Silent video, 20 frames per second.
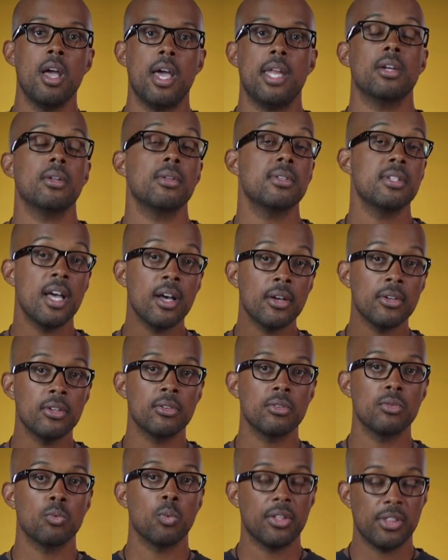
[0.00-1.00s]
and it'll tell
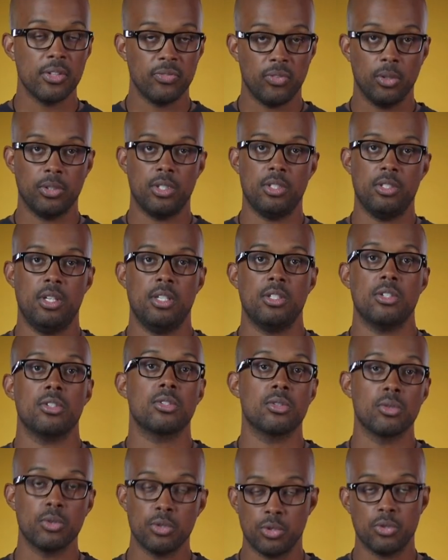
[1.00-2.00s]
you what the voltage is as
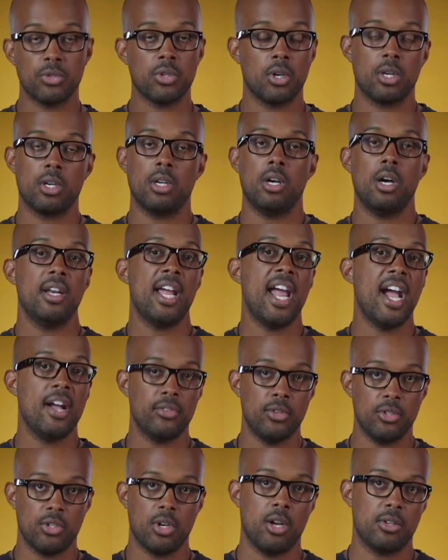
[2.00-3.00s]
soon as you turn it on
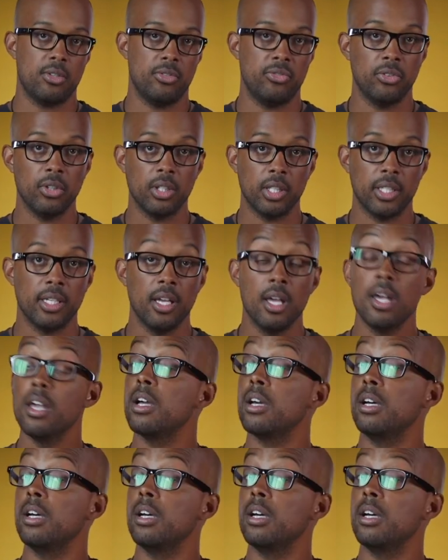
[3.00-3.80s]
after you charge it fully.